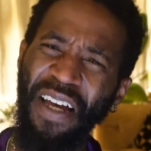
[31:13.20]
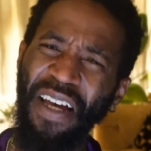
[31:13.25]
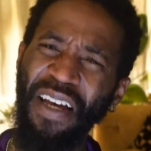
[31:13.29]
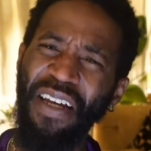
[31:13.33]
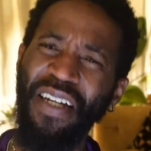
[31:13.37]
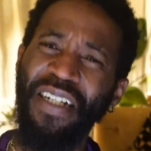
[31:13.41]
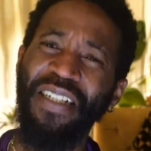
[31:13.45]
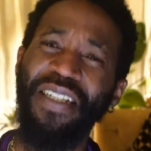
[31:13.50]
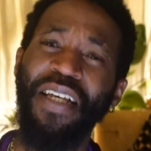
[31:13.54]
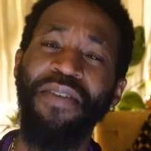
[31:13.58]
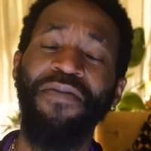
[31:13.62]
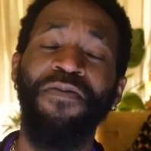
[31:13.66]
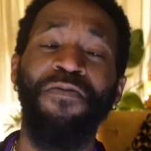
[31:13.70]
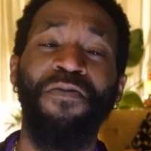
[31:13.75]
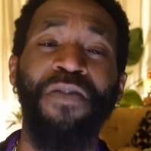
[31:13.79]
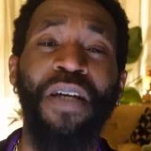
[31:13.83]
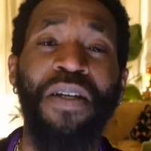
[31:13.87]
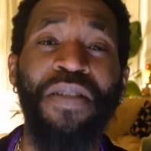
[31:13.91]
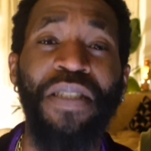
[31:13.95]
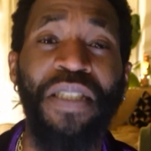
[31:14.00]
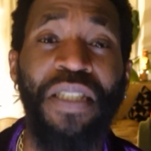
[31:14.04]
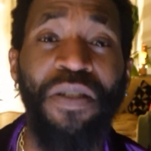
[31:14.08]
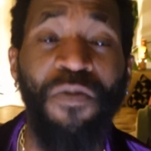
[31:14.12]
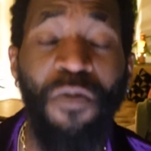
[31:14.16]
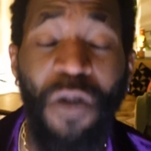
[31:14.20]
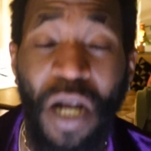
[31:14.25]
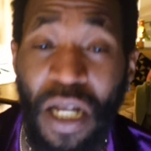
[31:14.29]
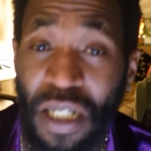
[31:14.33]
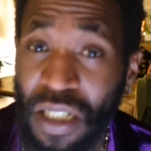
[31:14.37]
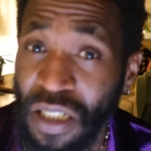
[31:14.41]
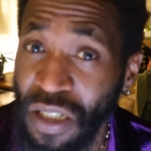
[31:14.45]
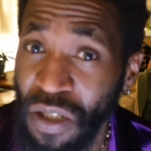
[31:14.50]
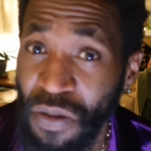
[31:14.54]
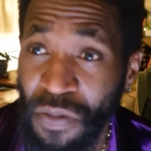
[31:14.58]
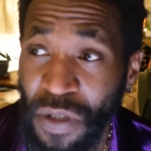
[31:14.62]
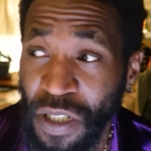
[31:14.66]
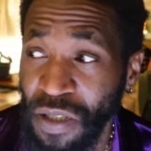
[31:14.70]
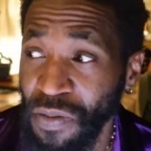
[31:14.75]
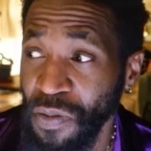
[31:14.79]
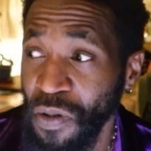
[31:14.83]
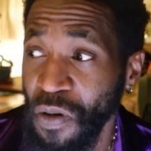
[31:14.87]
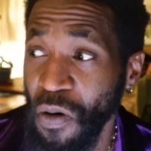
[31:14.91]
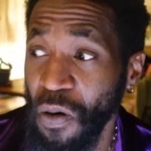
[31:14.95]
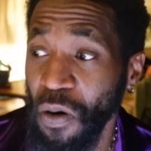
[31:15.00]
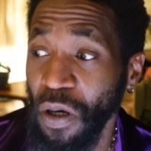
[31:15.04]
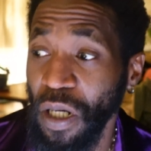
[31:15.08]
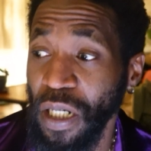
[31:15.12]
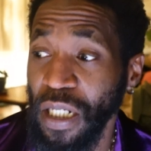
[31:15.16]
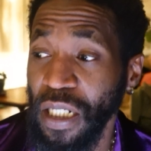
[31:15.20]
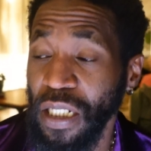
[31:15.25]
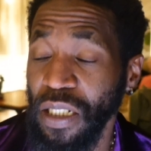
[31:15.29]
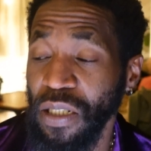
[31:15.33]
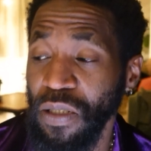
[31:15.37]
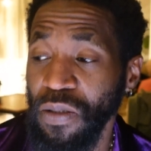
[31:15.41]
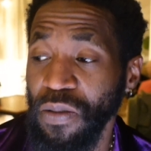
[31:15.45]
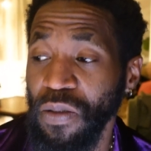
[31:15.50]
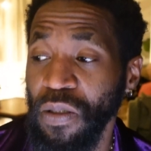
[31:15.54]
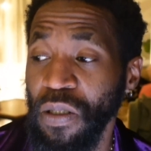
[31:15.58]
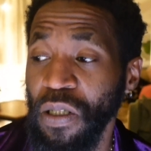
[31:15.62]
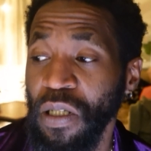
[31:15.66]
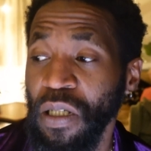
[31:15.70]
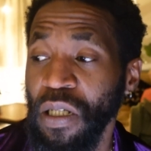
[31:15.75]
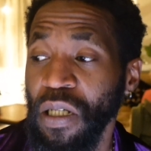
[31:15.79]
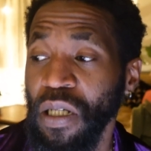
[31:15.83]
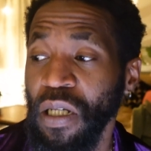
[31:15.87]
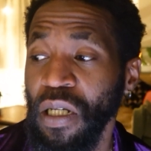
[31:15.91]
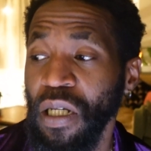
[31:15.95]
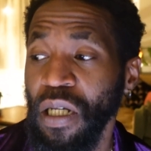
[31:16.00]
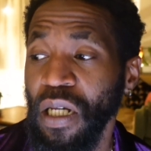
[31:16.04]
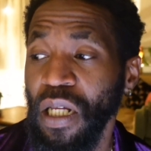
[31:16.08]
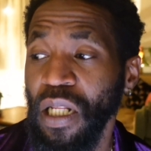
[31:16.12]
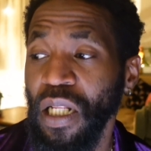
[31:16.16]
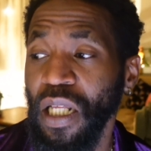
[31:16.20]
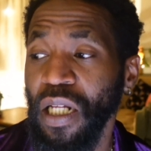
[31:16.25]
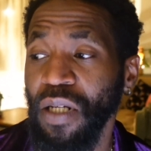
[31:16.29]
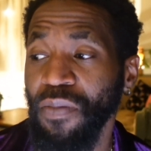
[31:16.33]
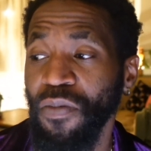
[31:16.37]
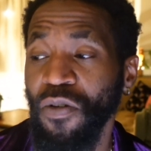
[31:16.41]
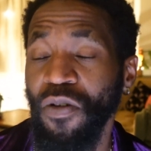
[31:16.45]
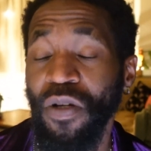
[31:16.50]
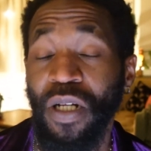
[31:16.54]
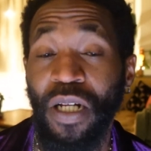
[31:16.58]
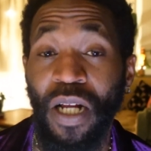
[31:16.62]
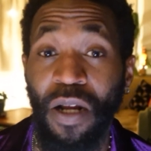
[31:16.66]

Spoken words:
Because I watch so much porn and do a lot of porn.